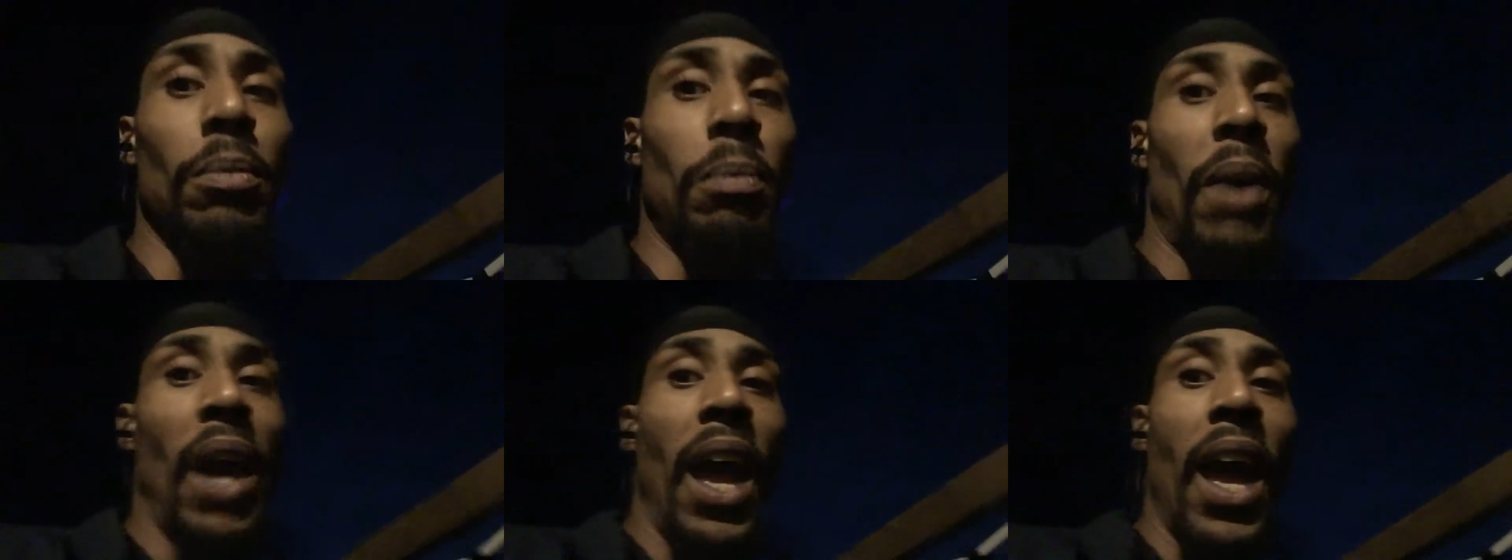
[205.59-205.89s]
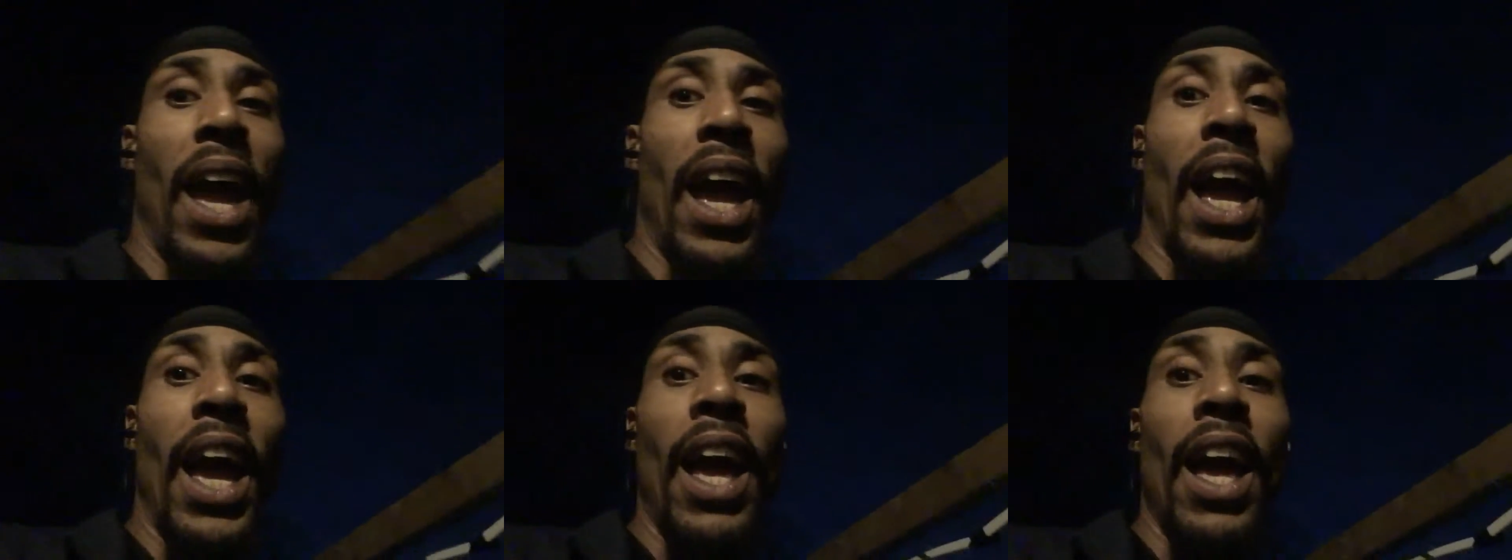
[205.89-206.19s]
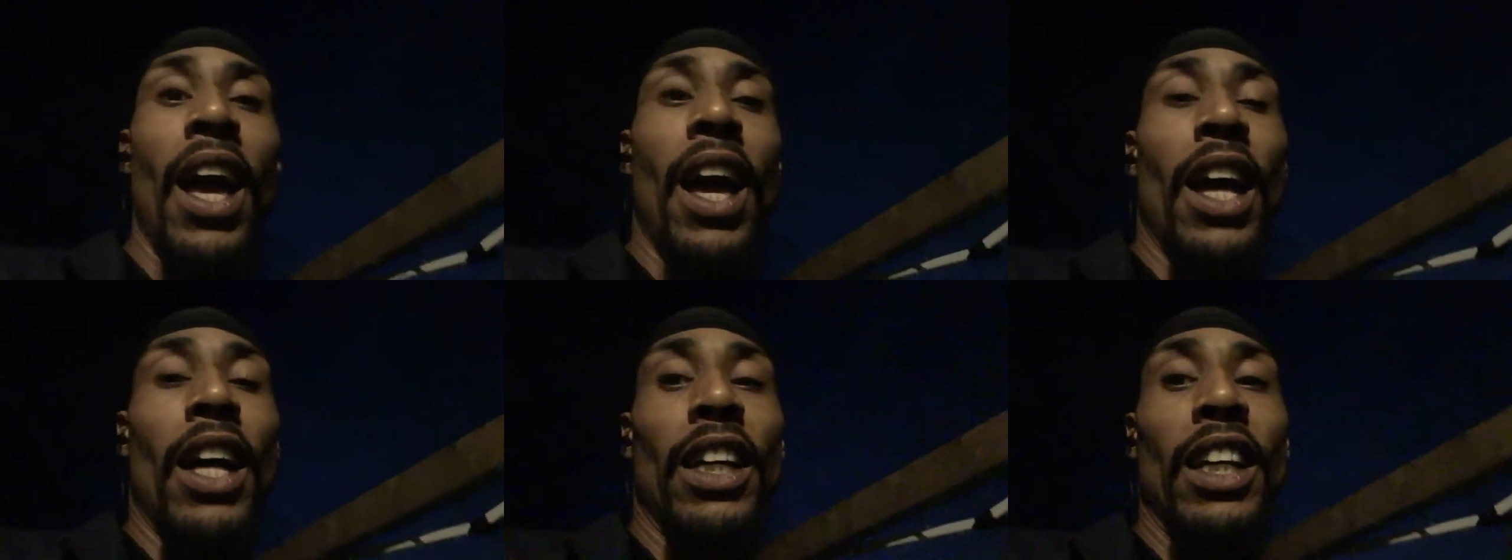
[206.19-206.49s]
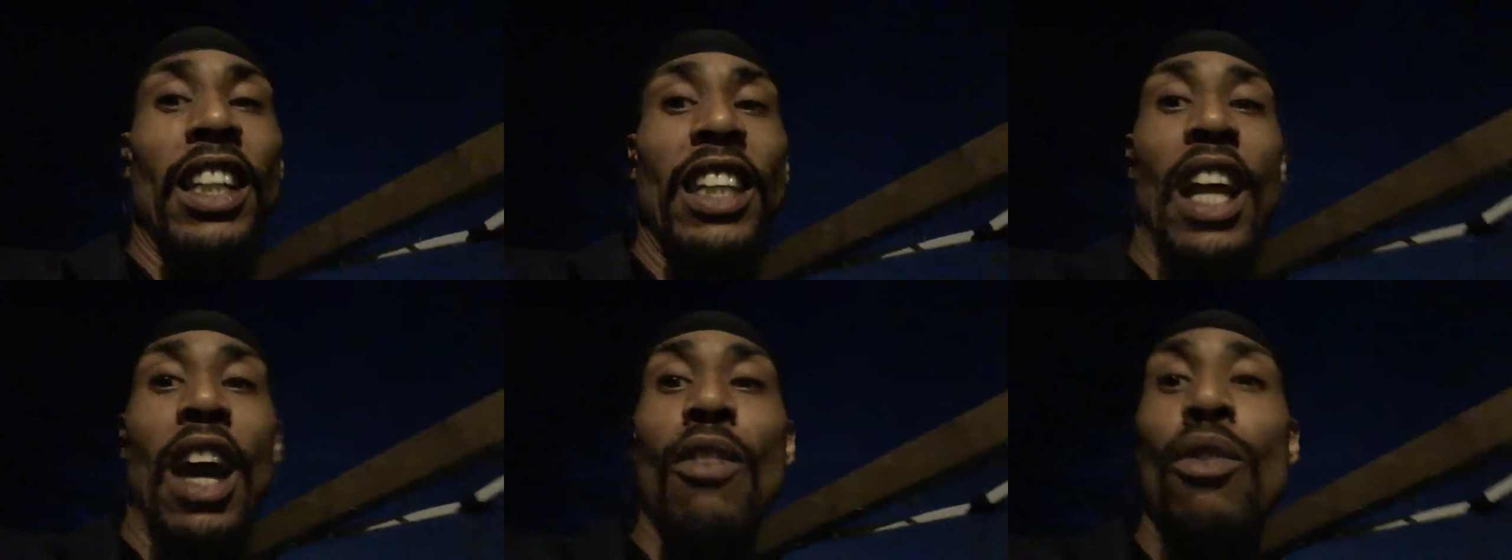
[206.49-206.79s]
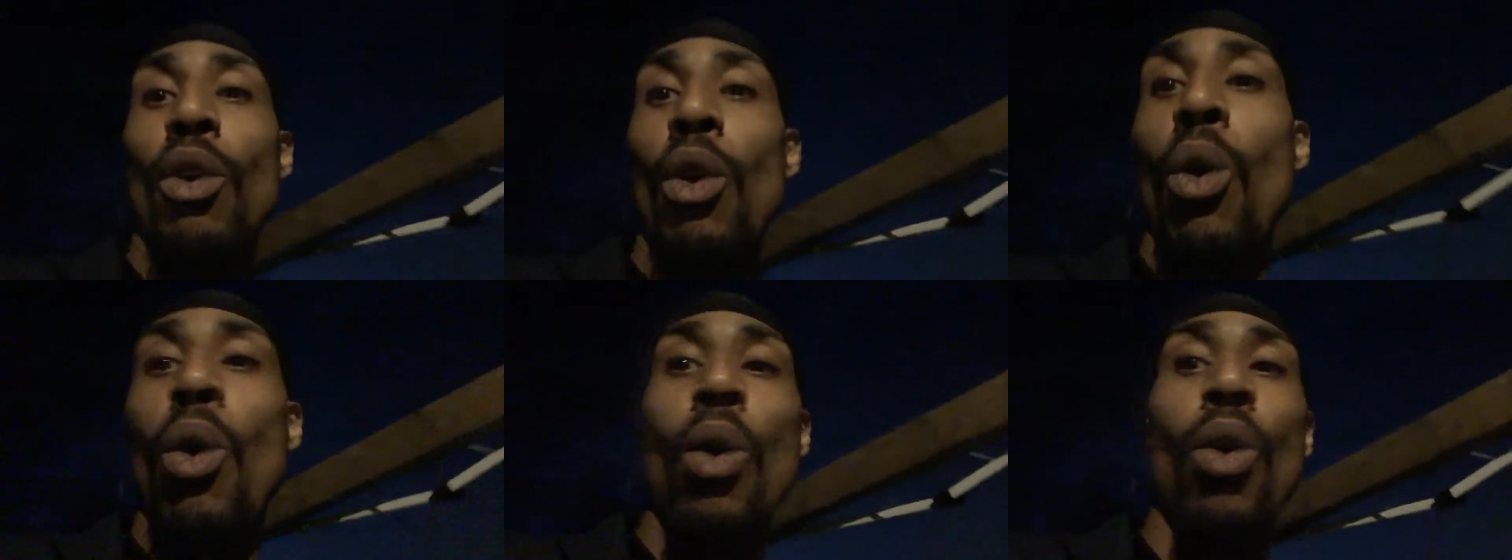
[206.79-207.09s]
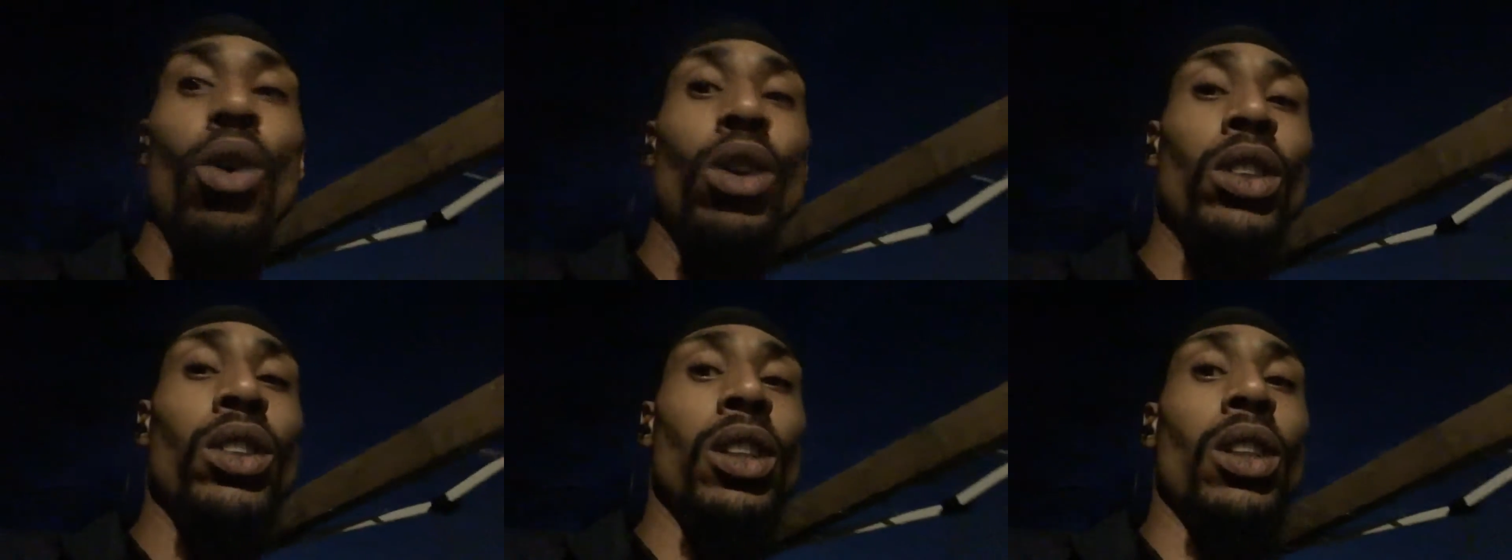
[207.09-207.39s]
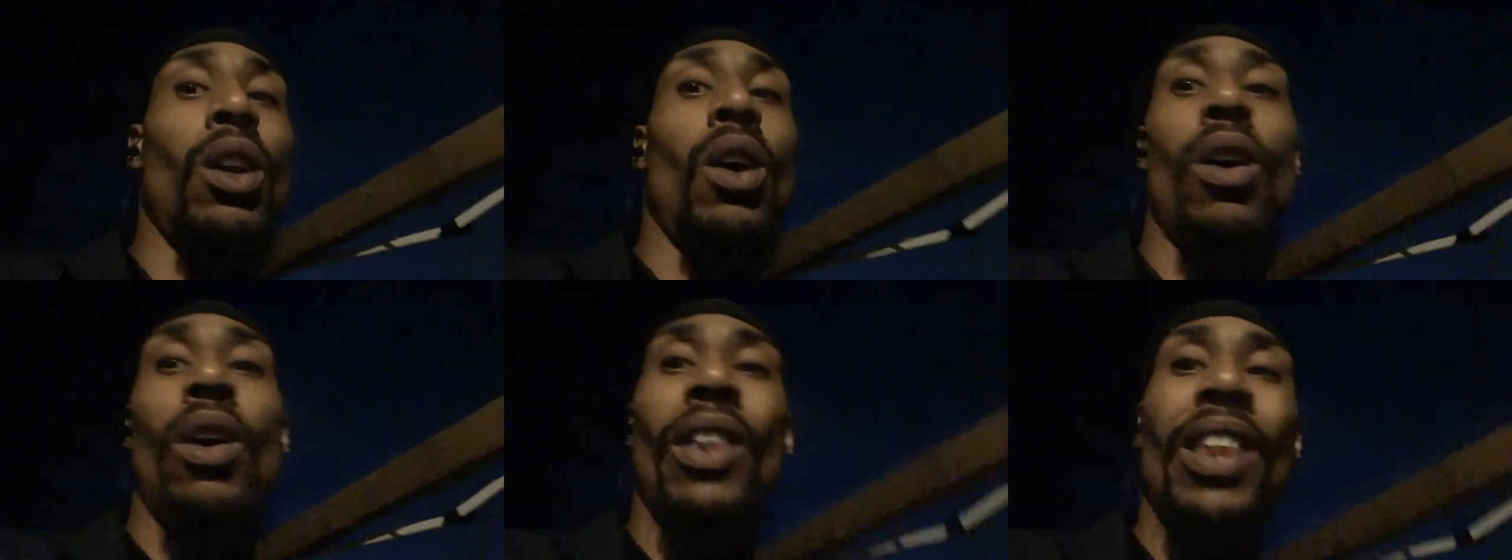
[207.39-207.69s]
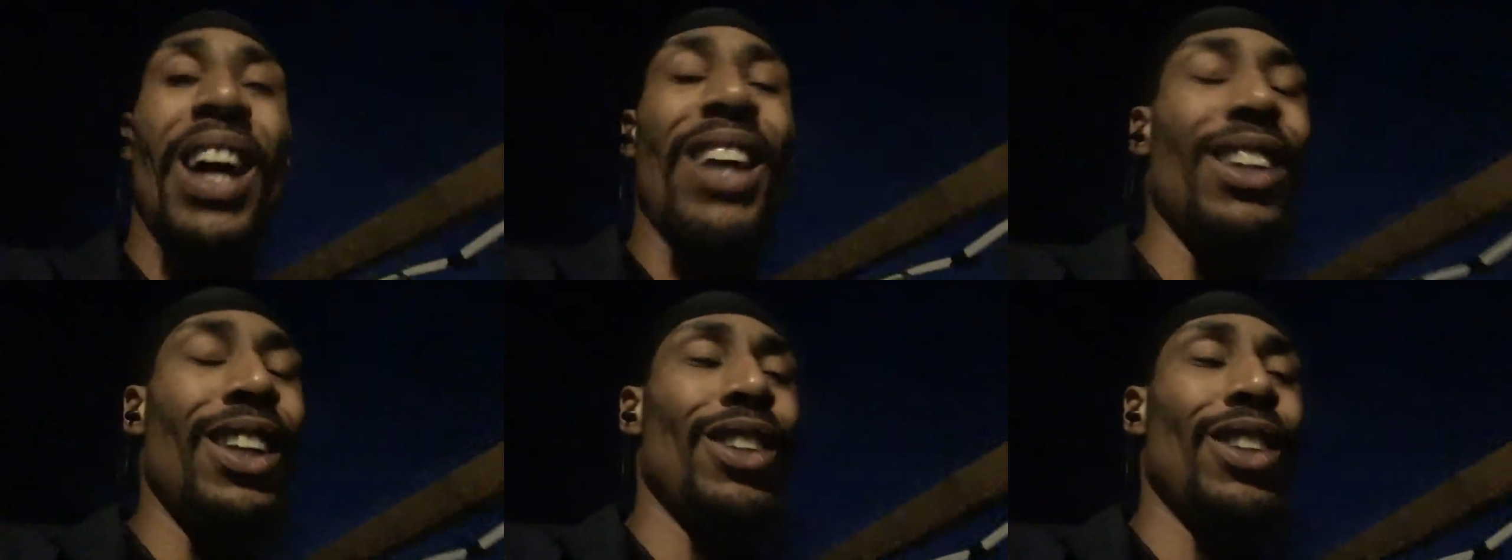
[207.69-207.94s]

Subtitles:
bad, the devil horns and all that.